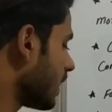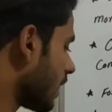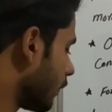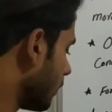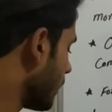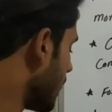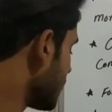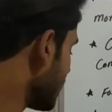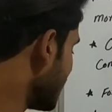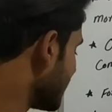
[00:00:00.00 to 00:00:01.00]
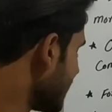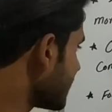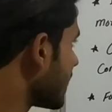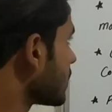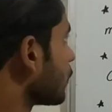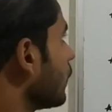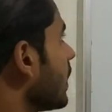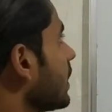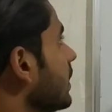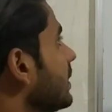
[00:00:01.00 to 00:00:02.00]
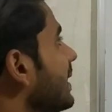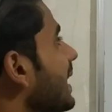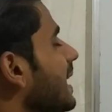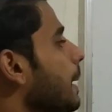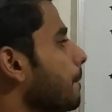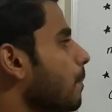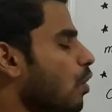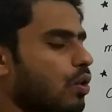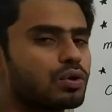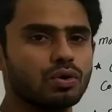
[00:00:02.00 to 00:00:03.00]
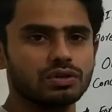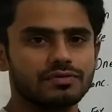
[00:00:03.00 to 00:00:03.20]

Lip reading: careful, because in this case we are taking more dose.